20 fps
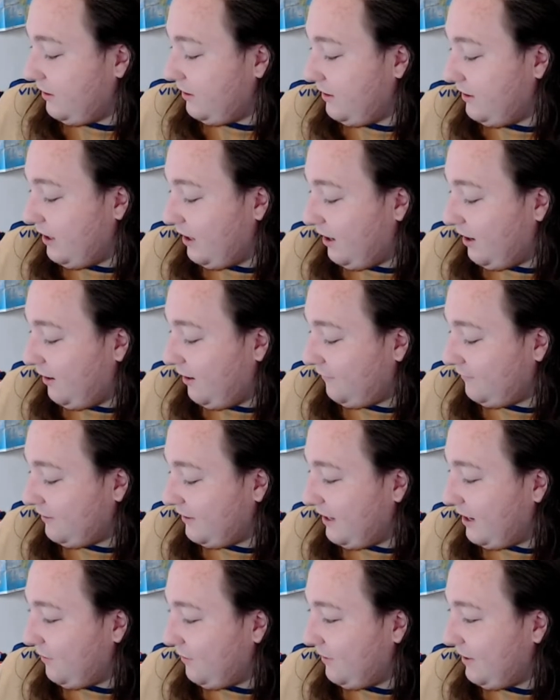After
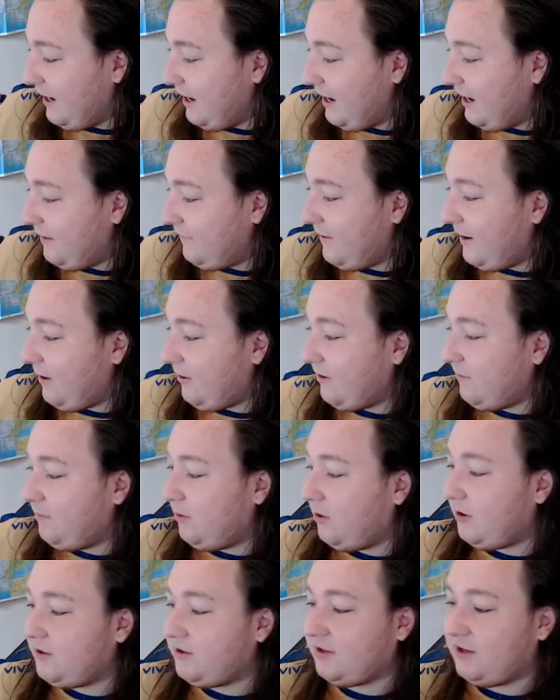that we have Harry
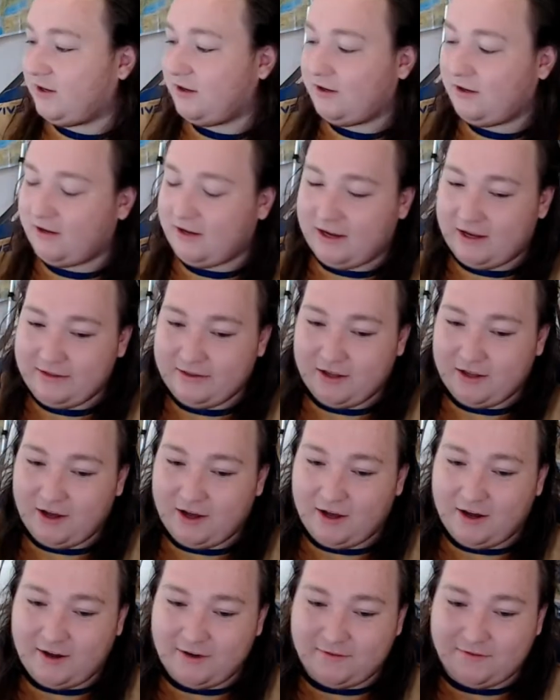Potter and the
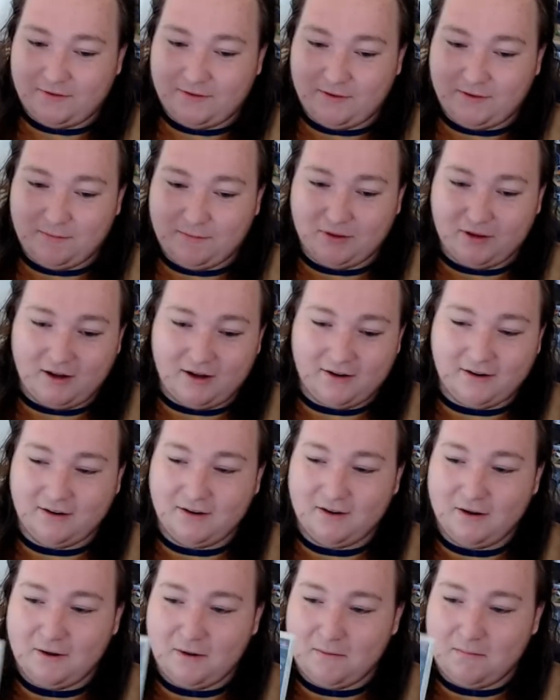Half-Blood
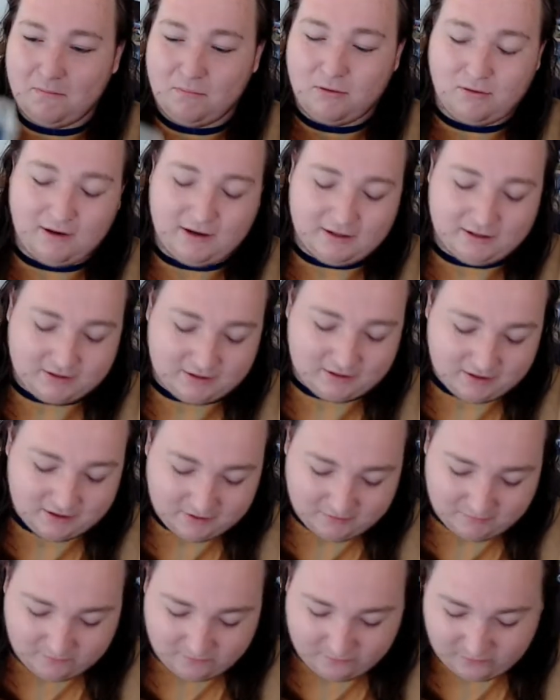Prince
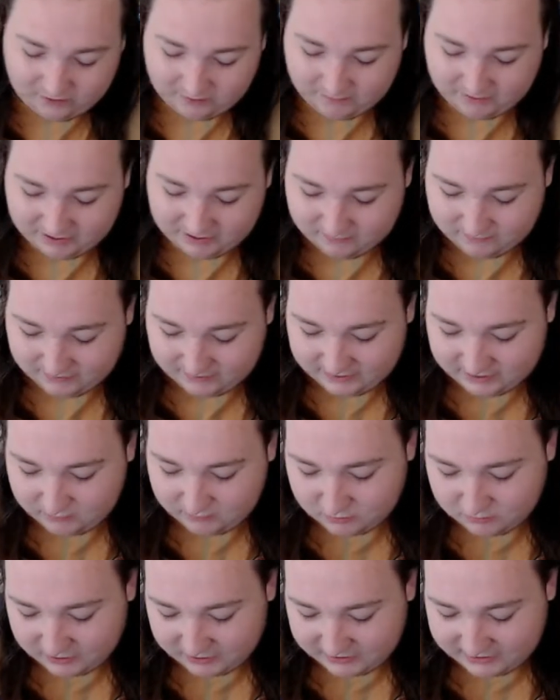for the PSP. This was
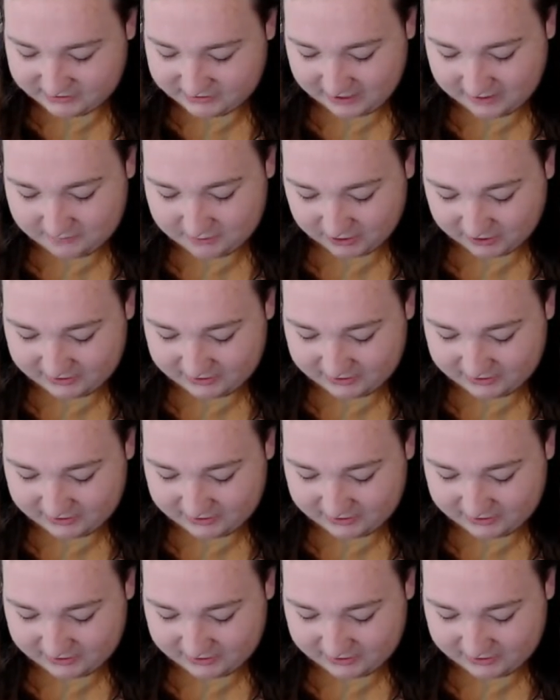one of those games I did